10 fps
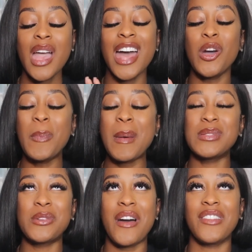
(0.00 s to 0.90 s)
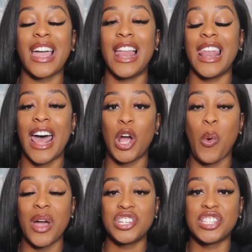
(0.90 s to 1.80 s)
I know people still have like a lot of
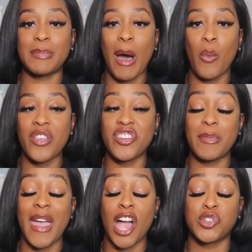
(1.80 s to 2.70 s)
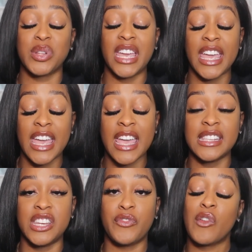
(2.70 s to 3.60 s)
questions about what therapy actually
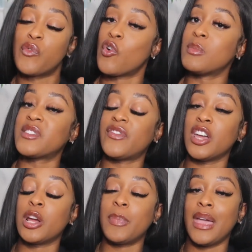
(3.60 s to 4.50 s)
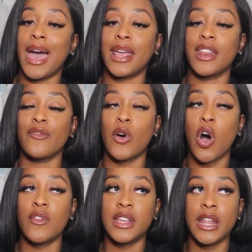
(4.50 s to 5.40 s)
is, different forms of therapy, how to get
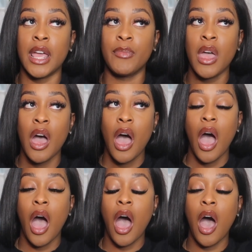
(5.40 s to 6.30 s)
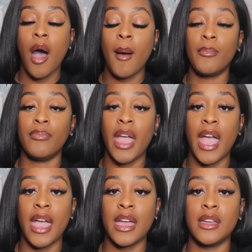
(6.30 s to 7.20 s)
involved in it, um,
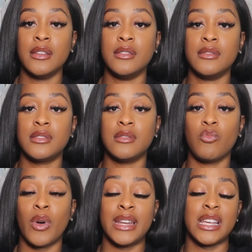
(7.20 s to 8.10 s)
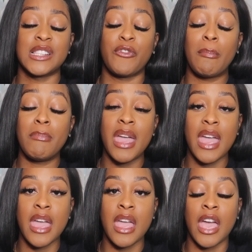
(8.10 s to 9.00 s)
and what it does for
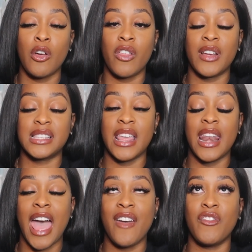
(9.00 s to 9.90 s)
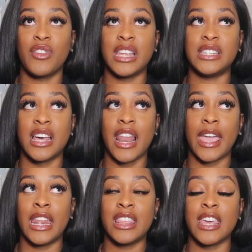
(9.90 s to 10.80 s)
me and all the rest of that. And I haven't really done like
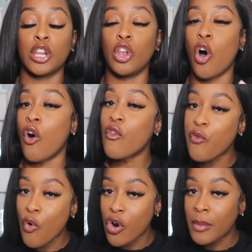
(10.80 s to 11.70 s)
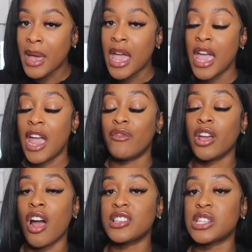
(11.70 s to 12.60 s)
anything long form in
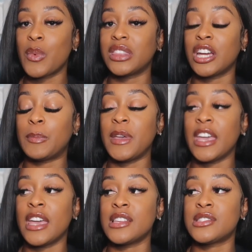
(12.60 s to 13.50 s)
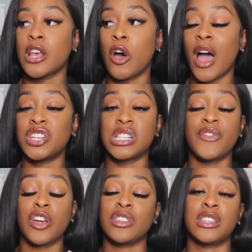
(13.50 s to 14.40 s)
regards to what therapy is, so I just
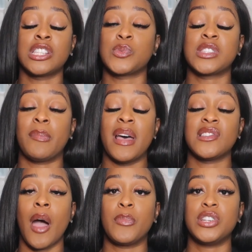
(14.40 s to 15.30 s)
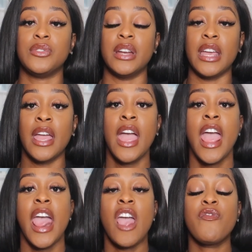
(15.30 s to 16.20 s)
figured that this was the best opportunity.
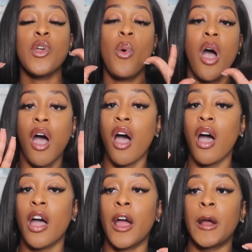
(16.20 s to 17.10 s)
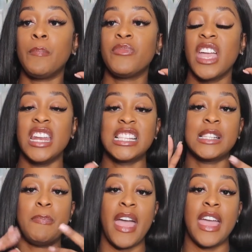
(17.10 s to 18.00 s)
If you are in
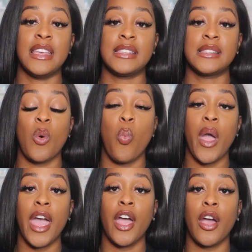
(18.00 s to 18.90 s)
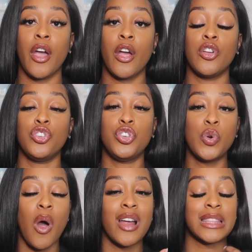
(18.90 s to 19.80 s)
a space where
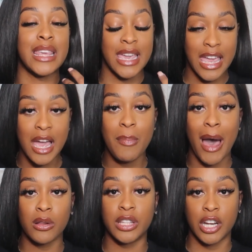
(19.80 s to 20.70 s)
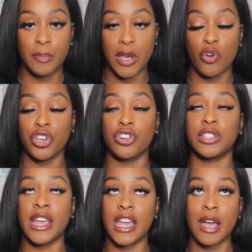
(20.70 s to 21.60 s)
you are thinking about therapy or you're
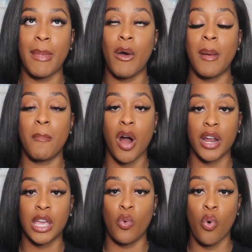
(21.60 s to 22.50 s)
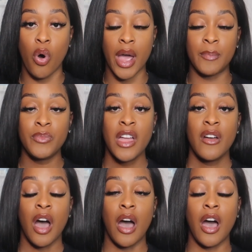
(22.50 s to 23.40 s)
thinking about embarking on
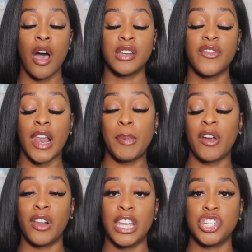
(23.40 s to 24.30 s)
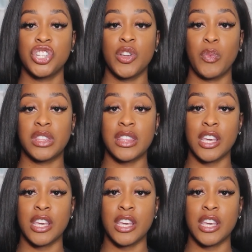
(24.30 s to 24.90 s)
uh, developing a relationship with a